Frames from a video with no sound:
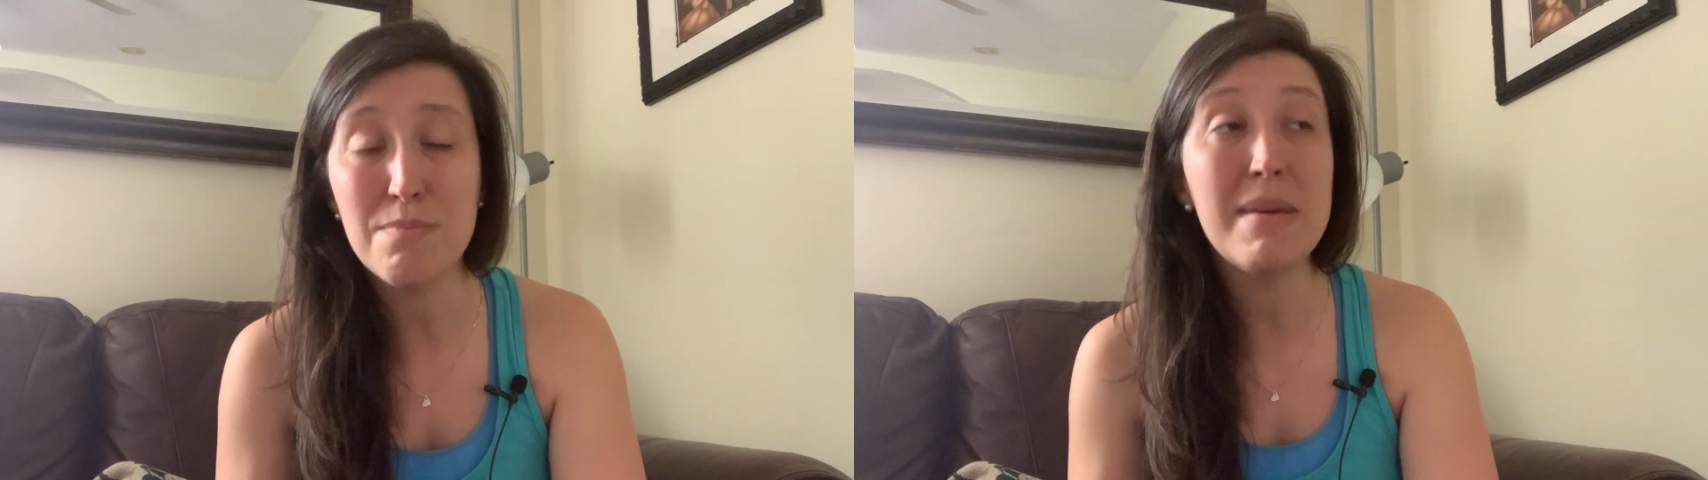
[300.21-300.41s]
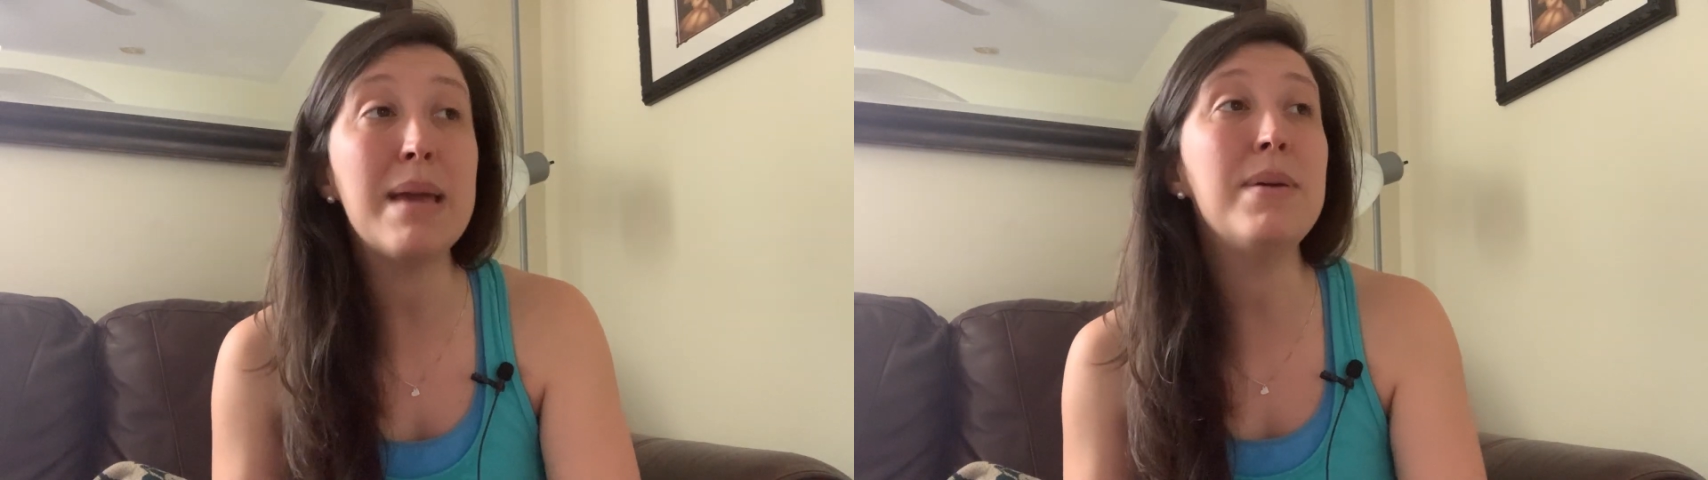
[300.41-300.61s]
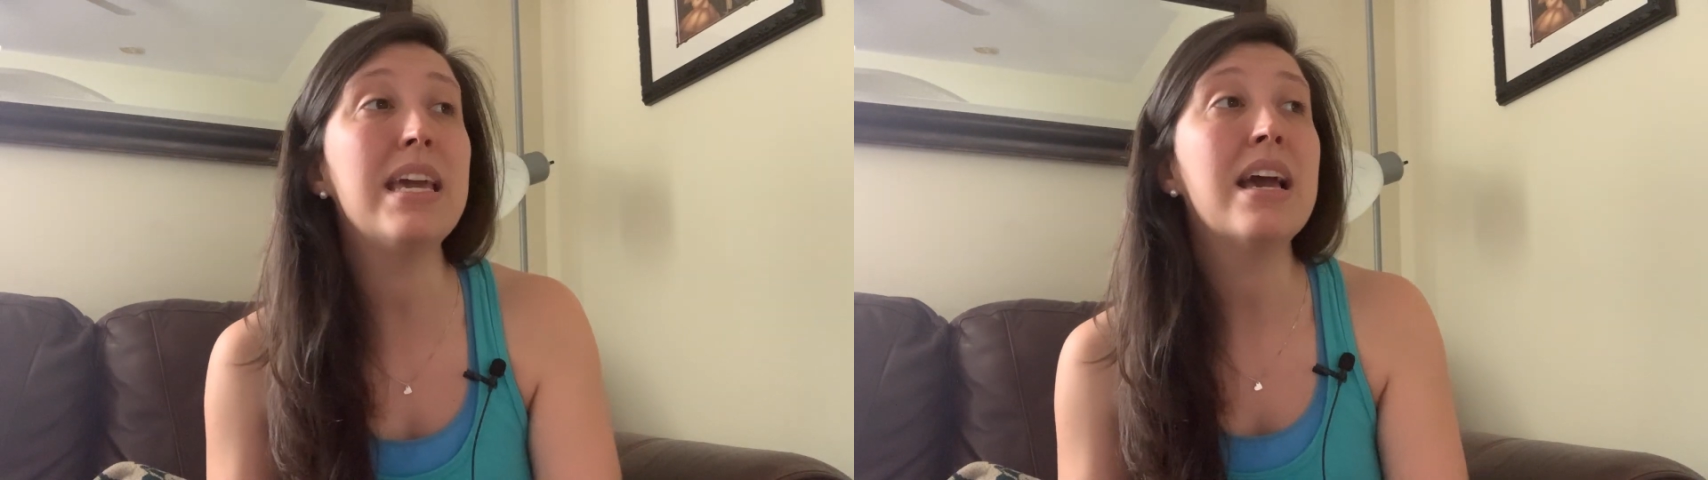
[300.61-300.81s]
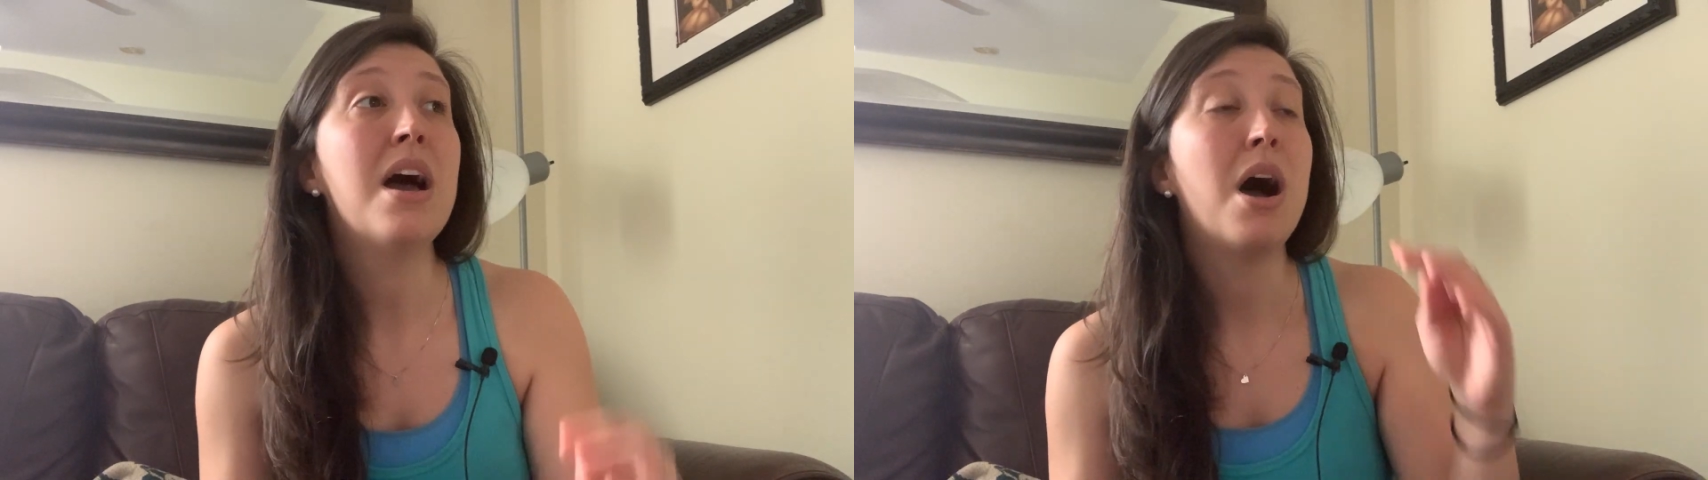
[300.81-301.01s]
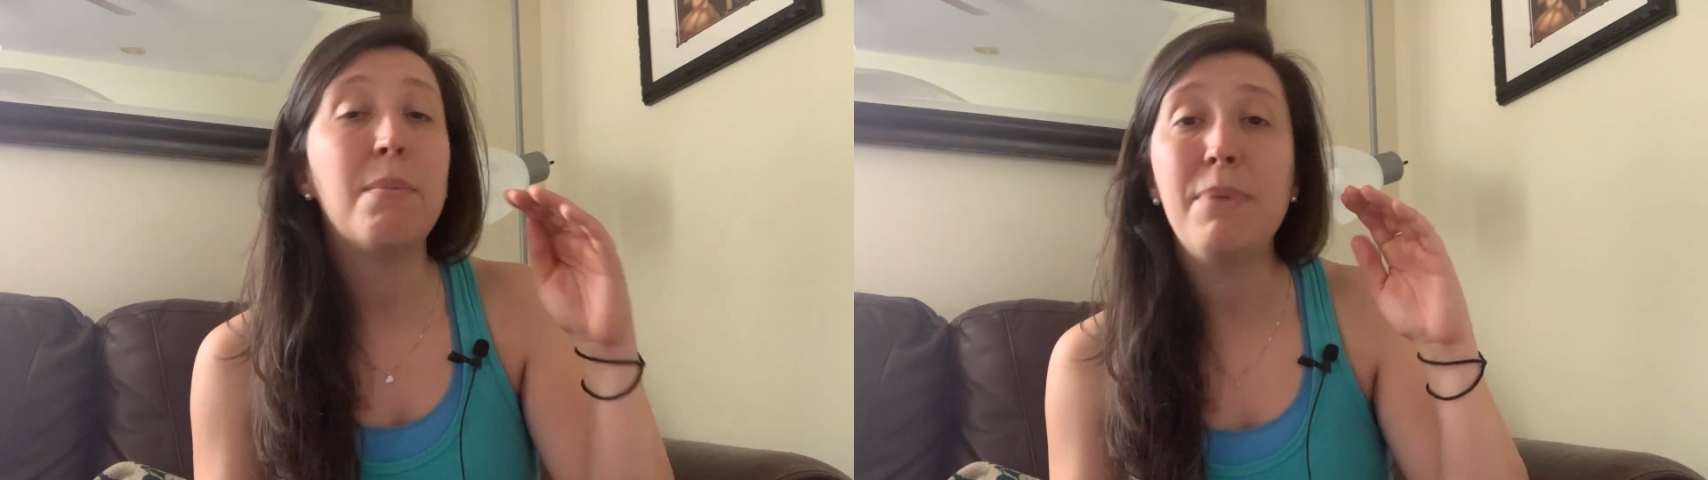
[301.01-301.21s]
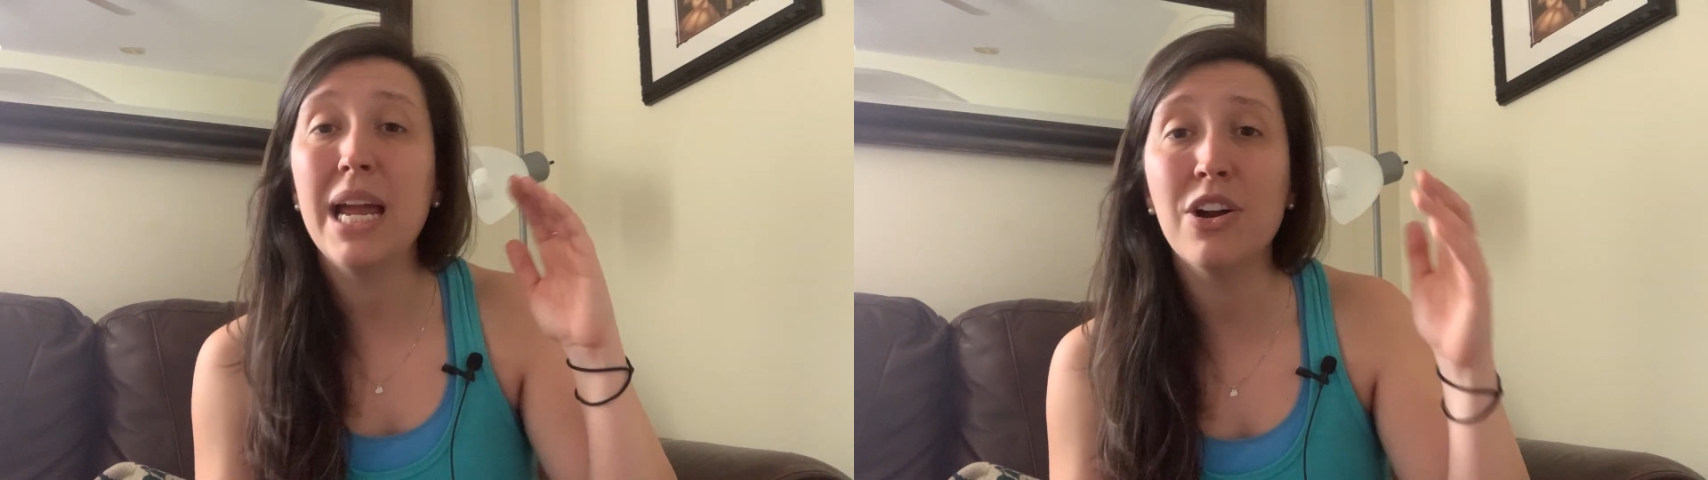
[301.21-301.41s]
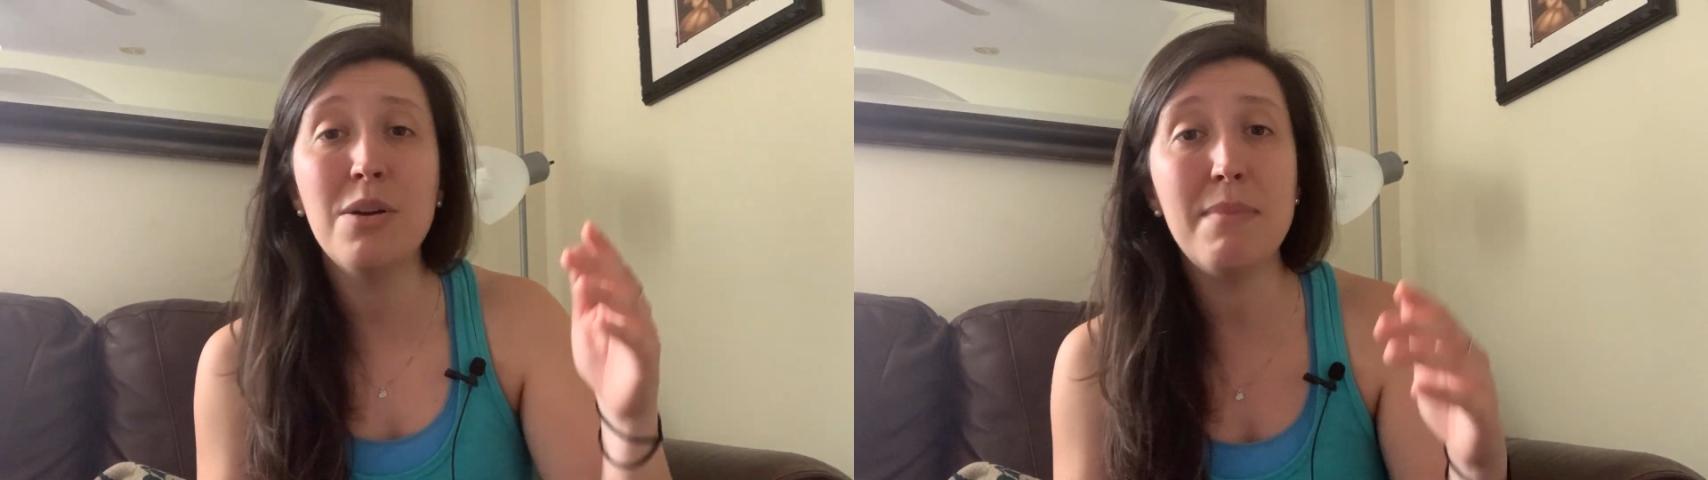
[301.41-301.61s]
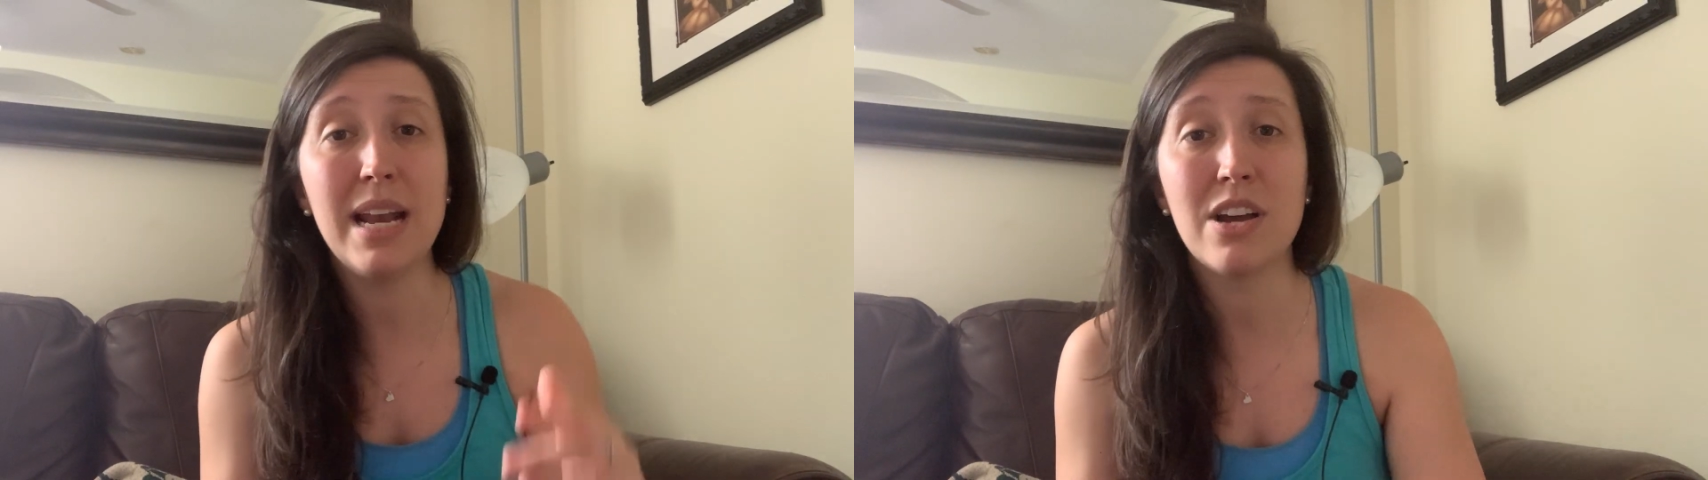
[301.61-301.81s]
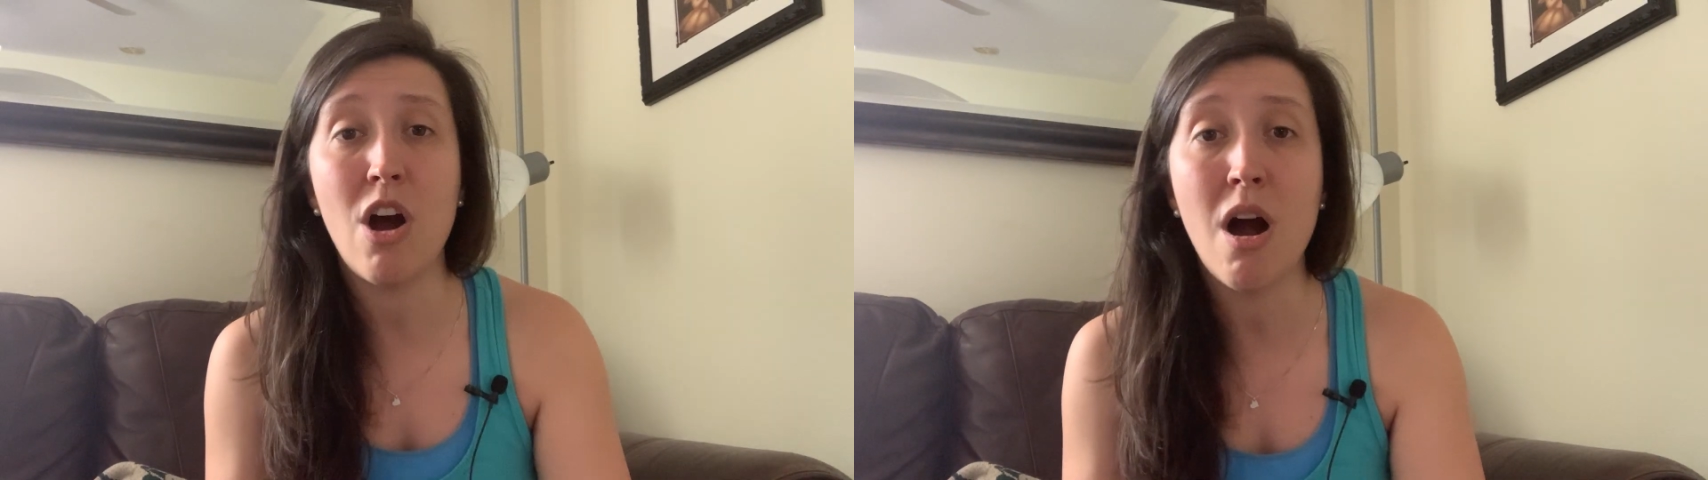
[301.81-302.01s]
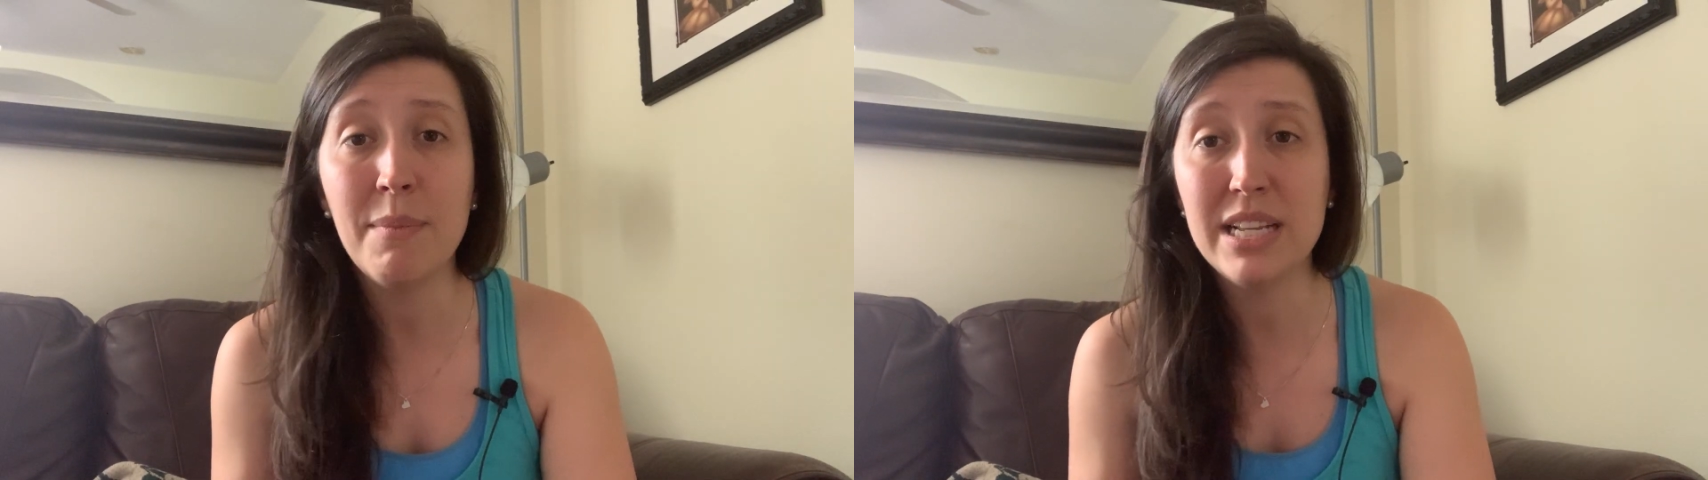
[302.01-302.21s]
Maybe a parent made a
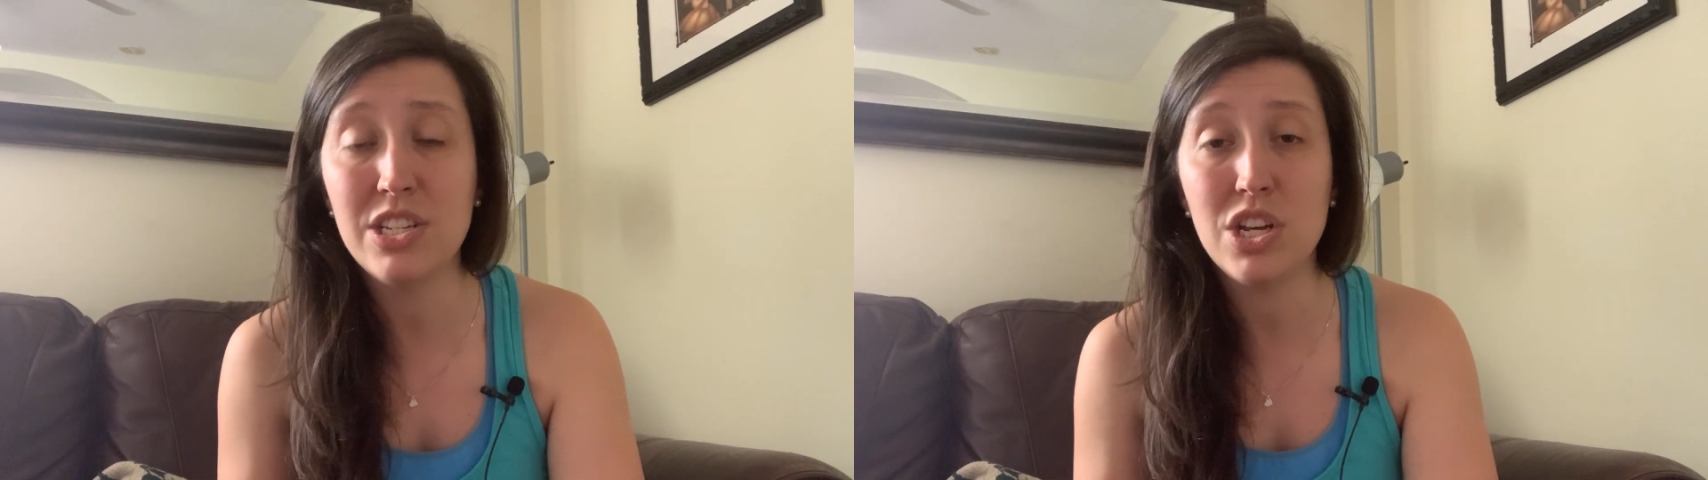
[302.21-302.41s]
comment